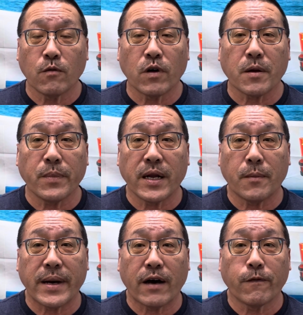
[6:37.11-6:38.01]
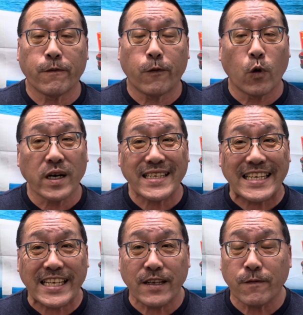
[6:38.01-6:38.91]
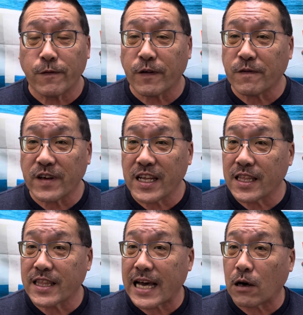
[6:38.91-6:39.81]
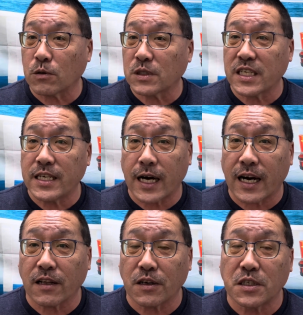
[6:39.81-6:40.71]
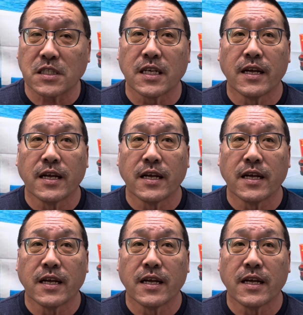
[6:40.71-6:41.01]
have been about $15,000,